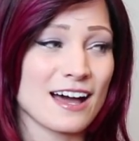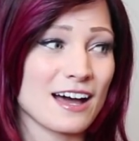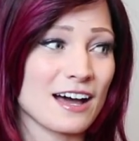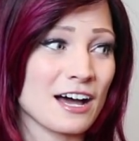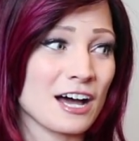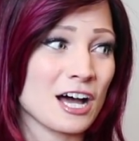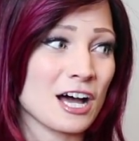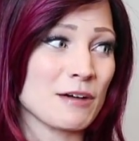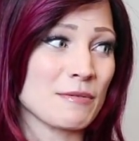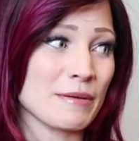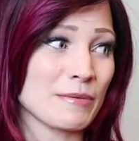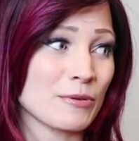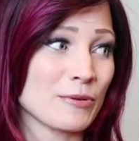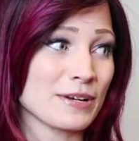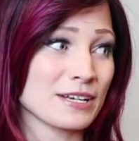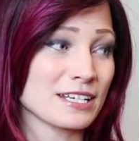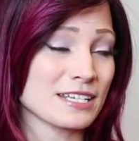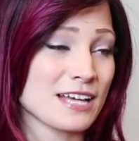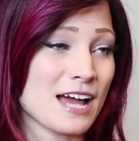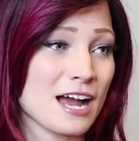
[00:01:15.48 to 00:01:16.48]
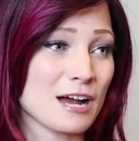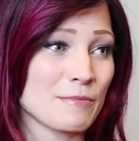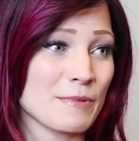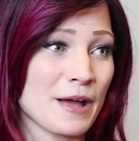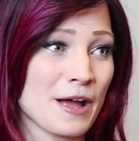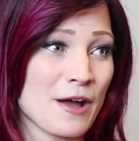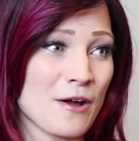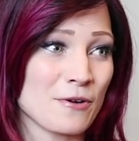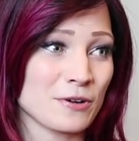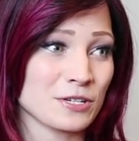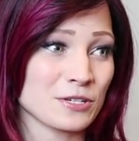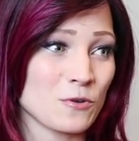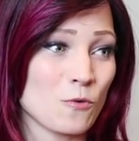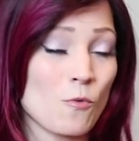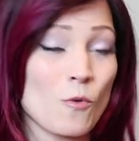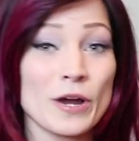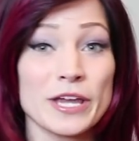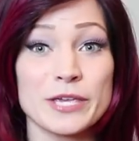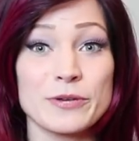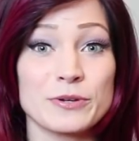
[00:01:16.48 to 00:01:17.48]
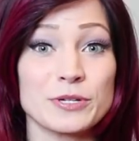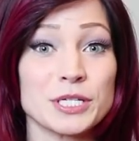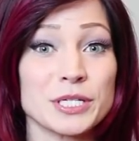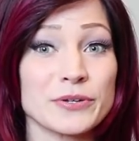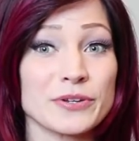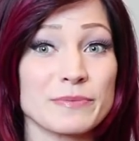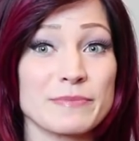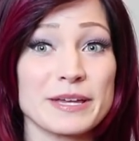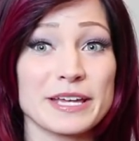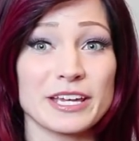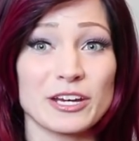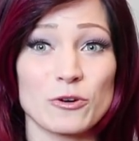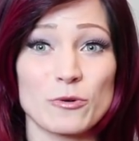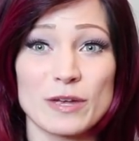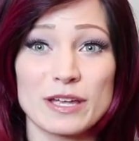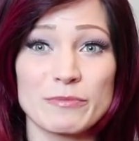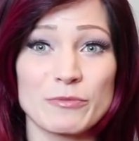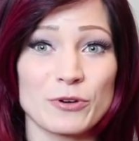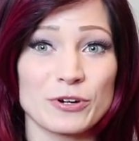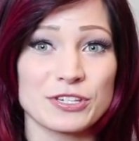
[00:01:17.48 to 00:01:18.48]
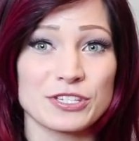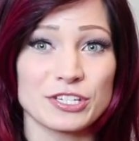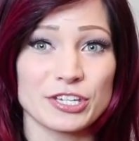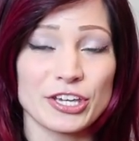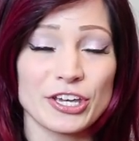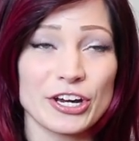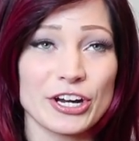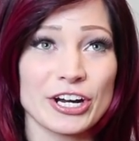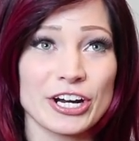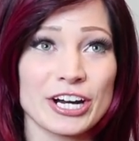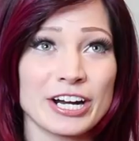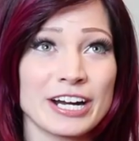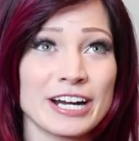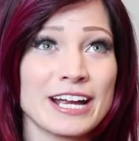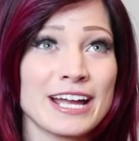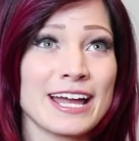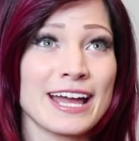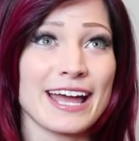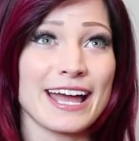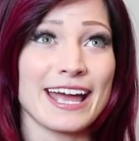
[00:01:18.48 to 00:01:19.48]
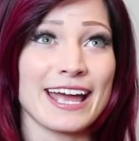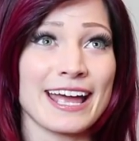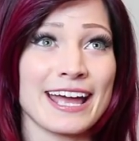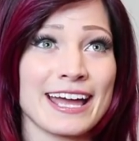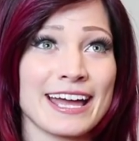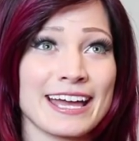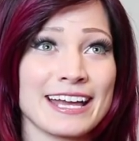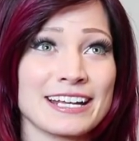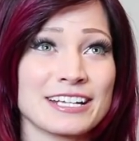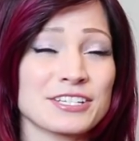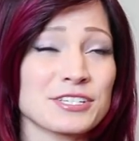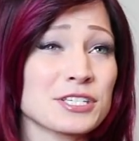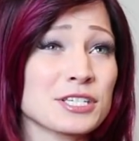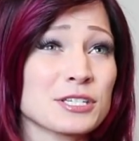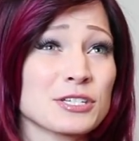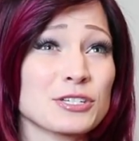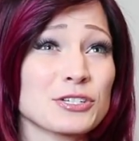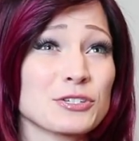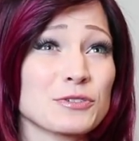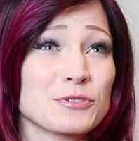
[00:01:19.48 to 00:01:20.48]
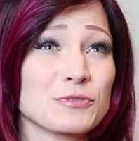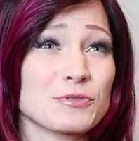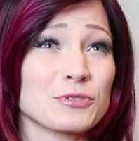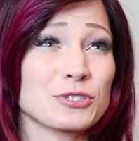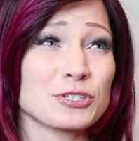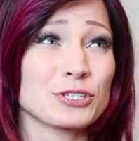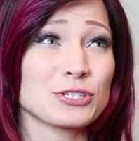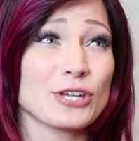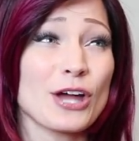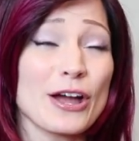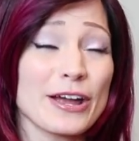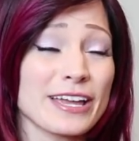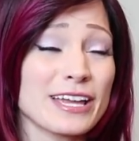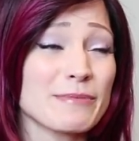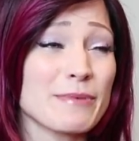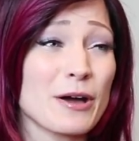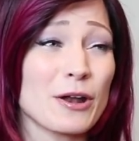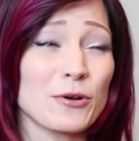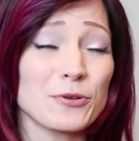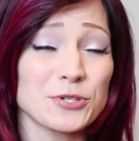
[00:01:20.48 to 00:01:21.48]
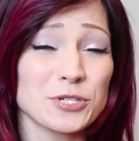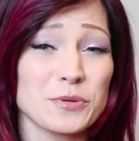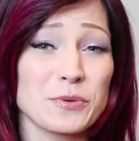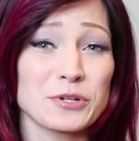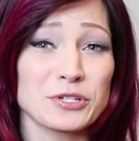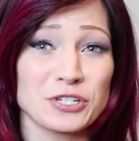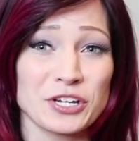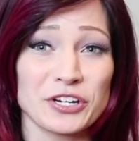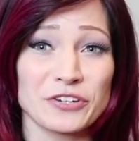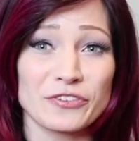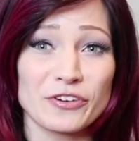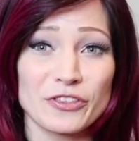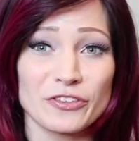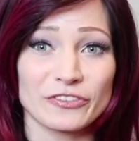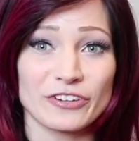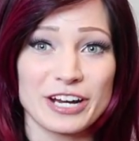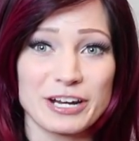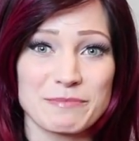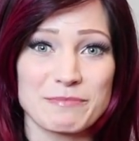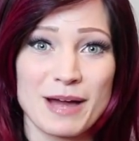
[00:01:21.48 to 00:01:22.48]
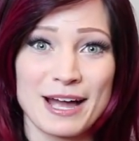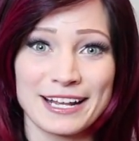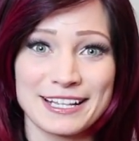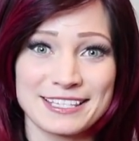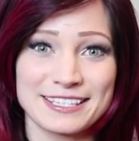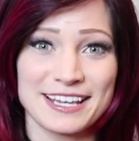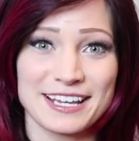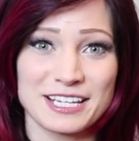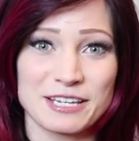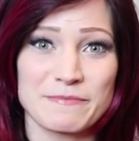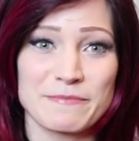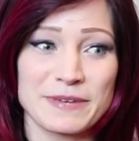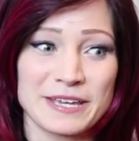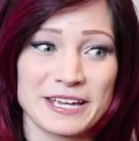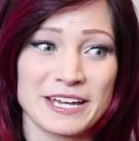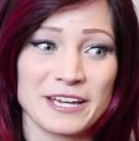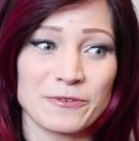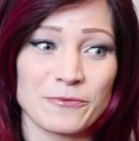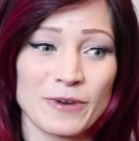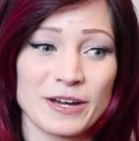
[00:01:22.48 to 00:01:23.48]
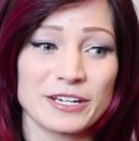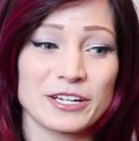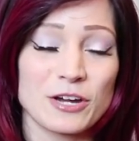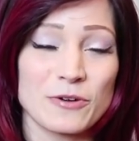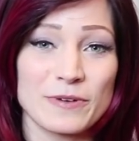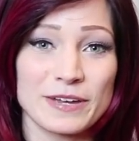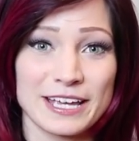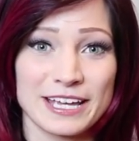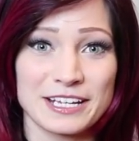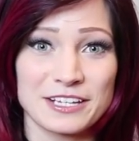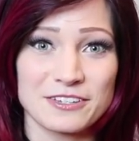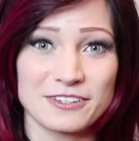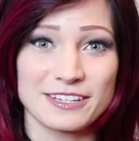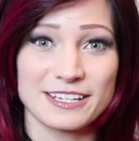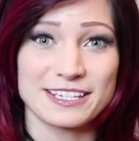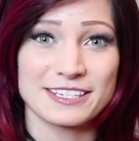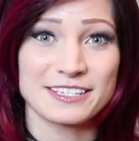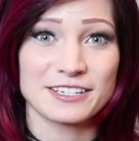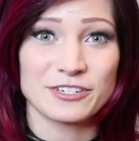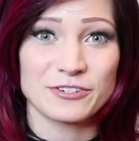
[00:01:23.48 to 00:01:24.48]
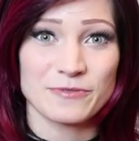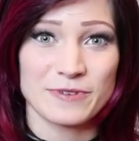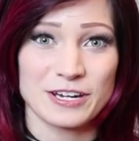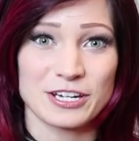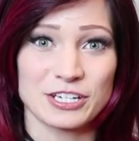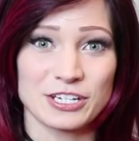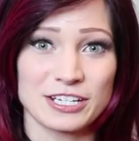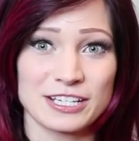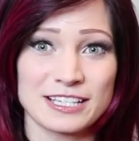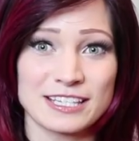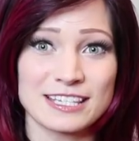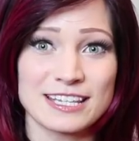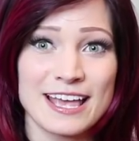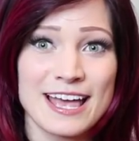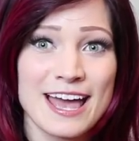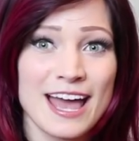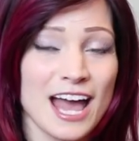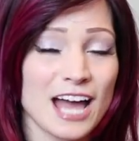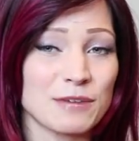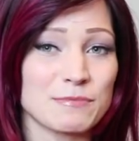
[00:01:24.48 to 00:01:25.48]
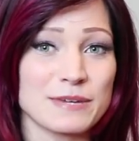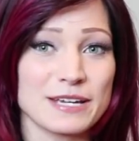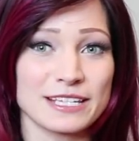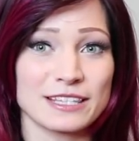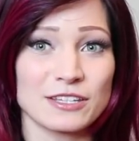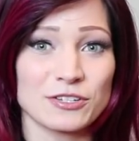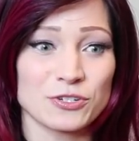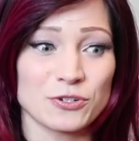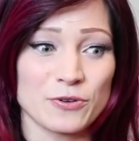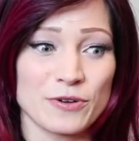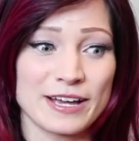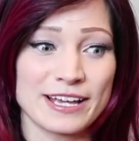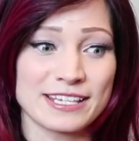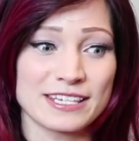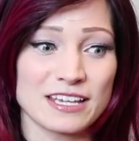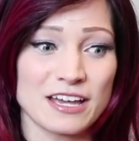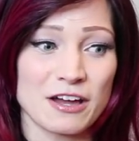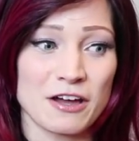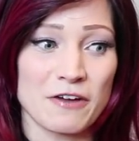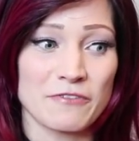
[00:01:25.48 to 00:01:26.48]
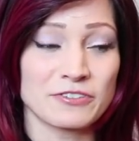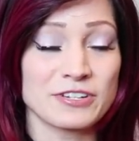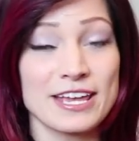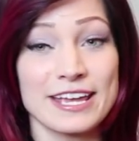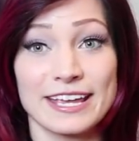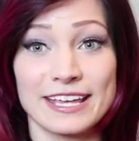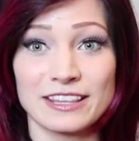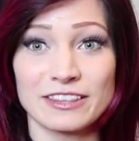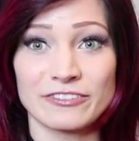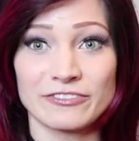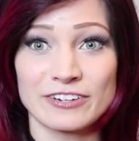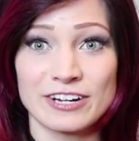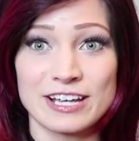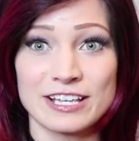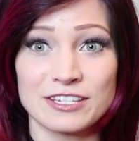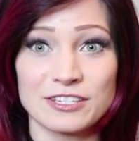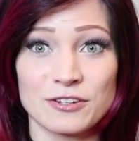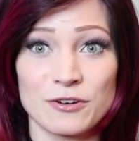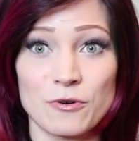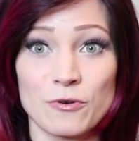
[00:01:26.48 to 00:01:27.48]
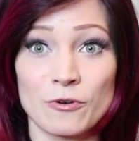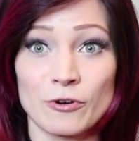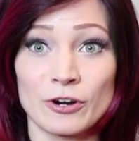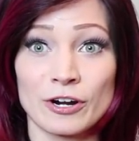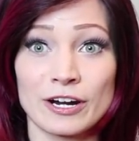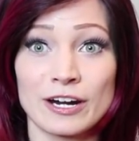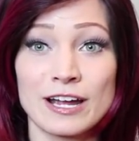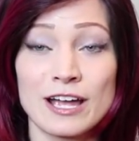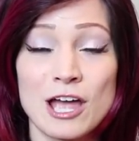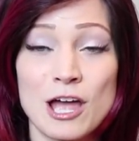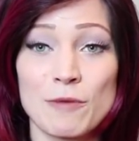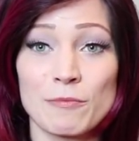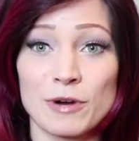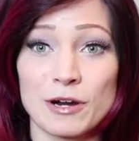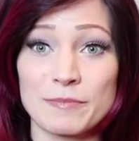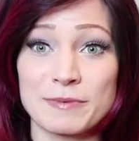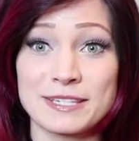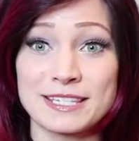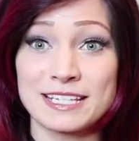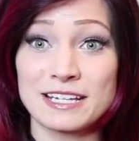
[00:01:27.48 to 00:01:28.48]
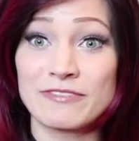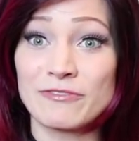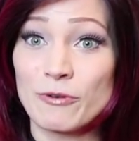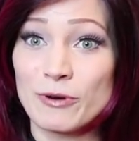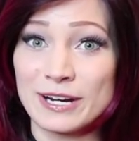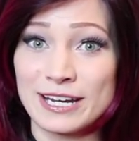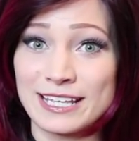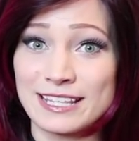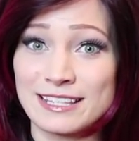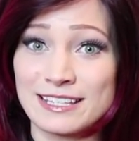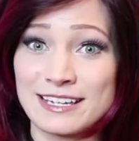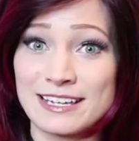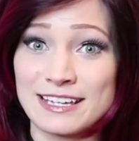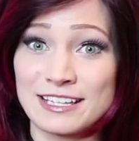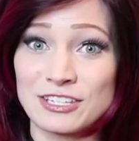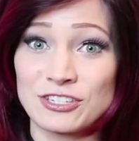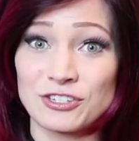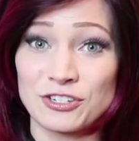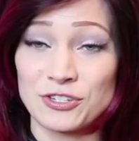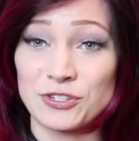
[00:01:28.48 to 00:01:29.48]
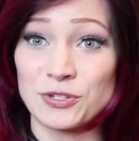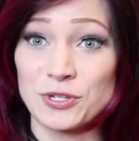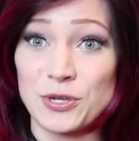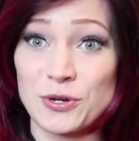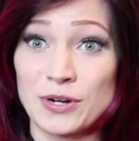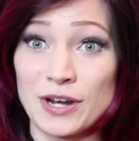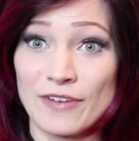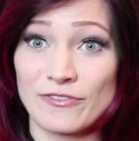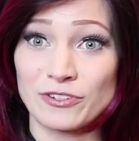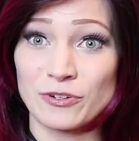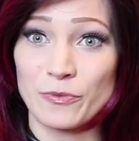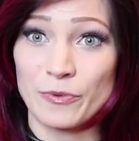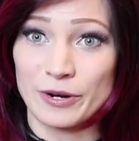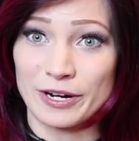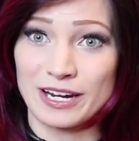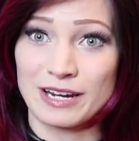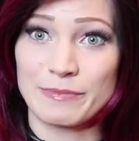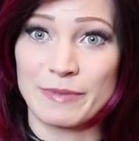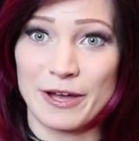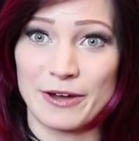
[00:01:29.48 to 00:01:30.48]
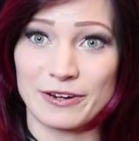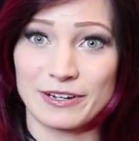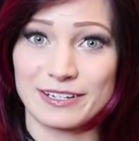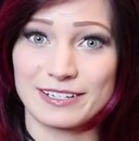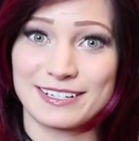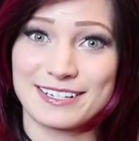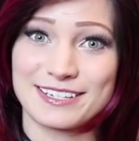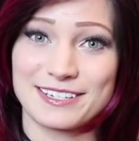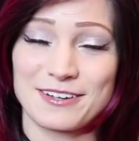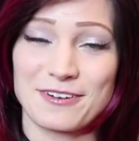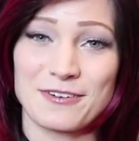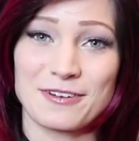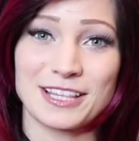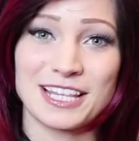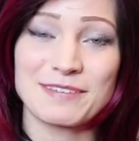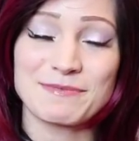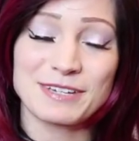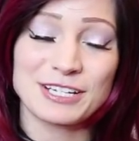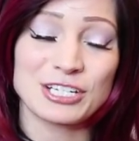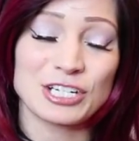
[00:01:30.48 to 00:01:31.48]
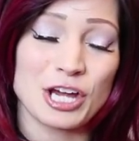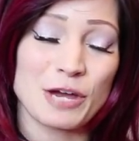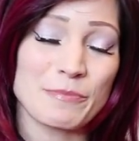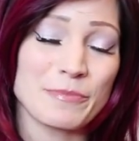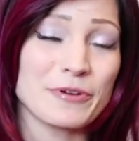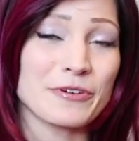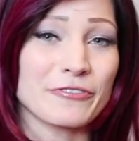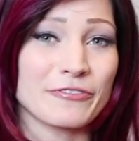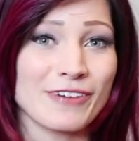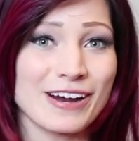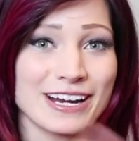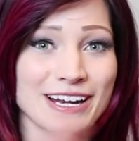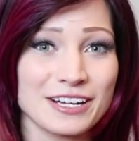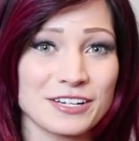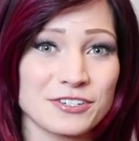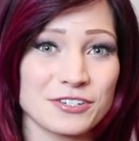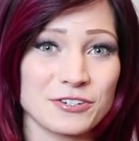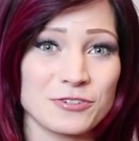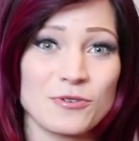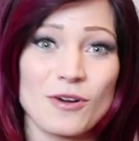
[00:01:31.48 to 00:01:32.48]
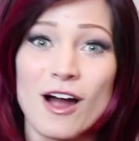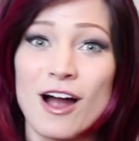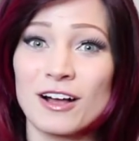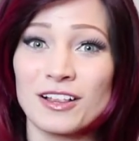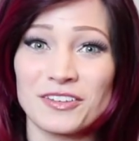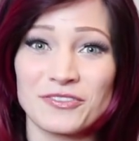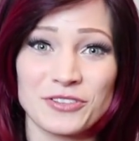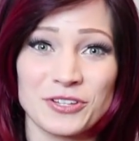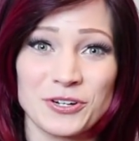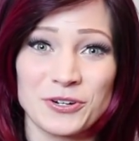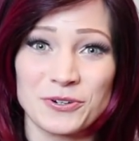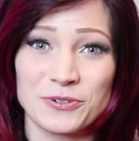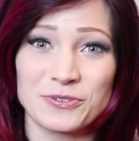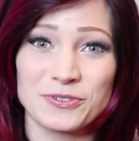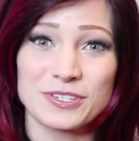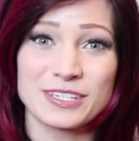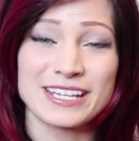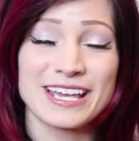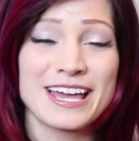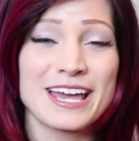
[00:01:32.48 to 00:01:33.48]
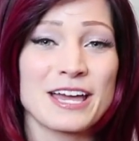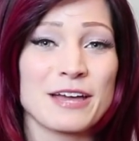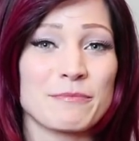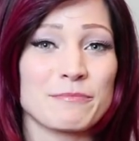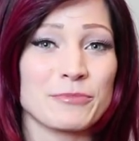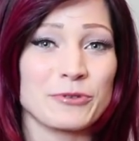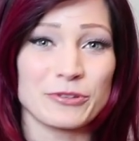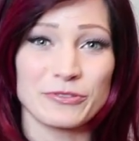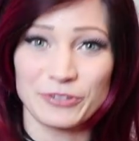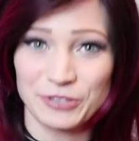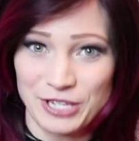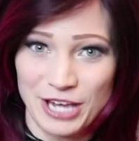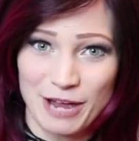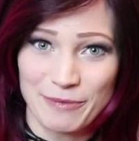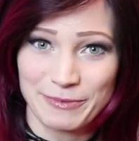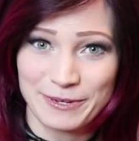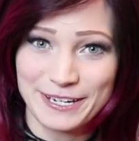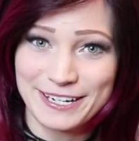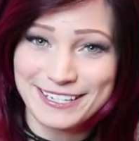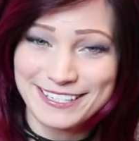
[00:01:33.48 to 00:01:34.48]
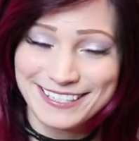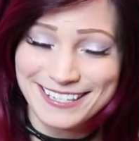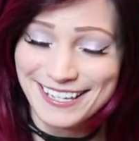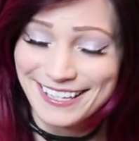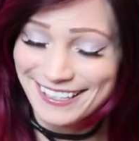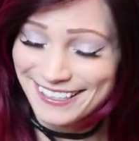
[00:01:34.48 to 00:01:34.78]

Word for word: Um, I'm going to talk about what you can do to make your wig more secure and just talking about also in general the right mindset to be in when going into these situations and making the choice of taking the risk or purposely avoiding things just so you don't have to worry about it. So let me jump right into all of those beautiful topics.